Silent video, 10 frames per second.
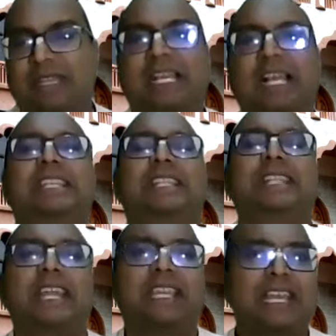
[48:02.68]
mentality
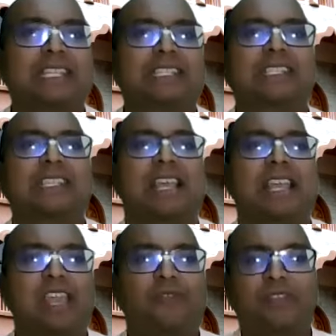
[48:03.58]
that yes,
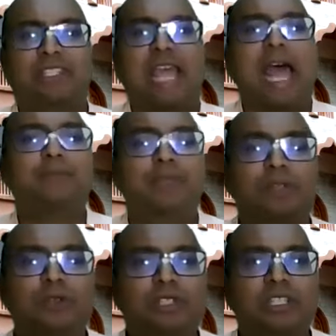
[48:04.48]
if it's
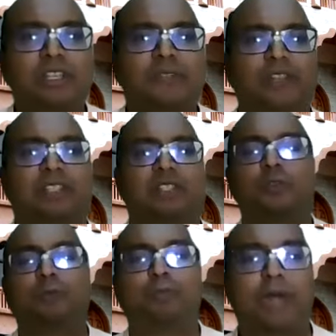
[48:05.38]
absolute, if it's
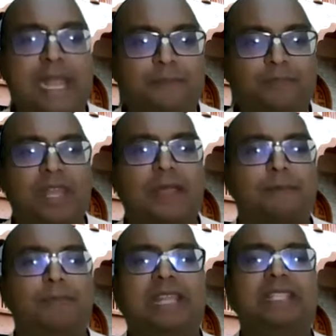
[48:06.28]
supreme,
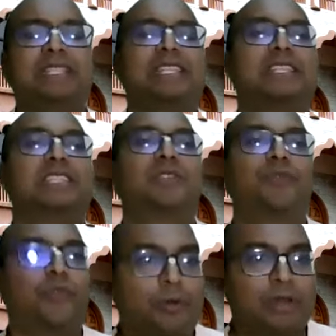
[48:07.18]
means it is
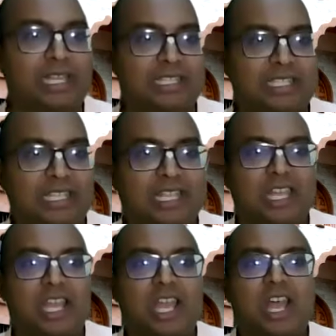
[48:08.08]
formless.
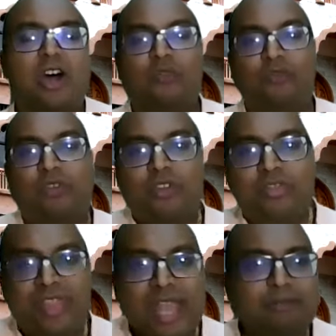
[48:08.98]
For
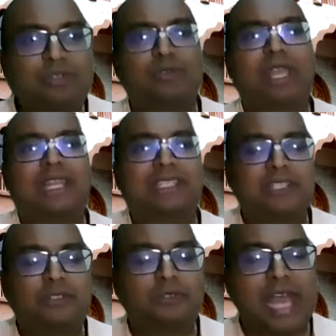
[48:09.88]
them to get
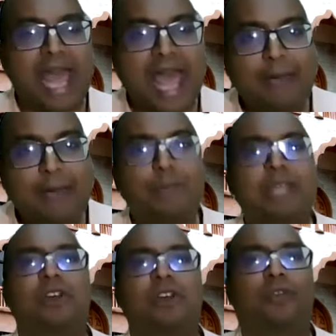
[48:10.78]
into the
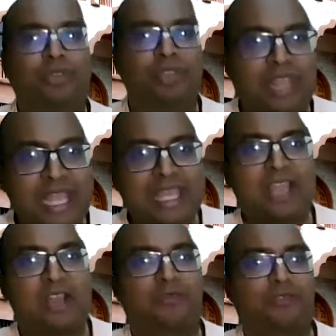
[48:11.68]
habit of
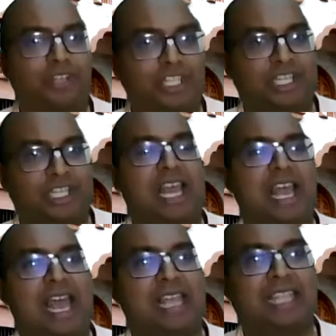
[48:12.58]
thinking of Krishna
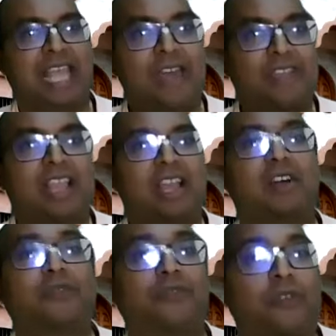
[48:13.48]
as having
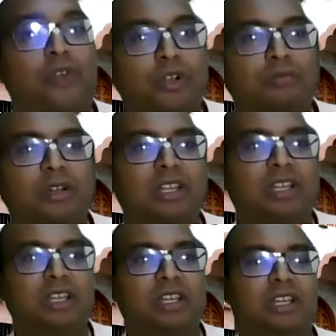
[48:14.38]
a form,
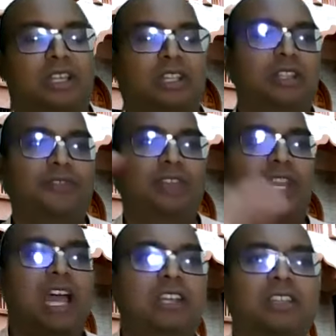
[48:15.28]
the
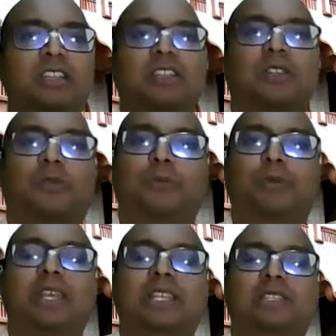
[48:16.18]
Virat
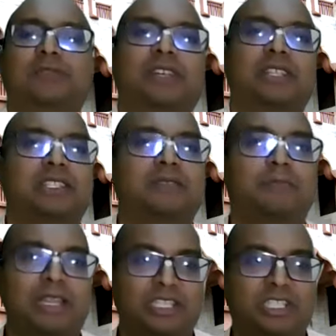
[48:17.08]
Rupa is first
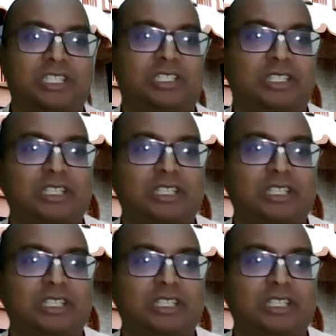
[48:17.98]
mentioned.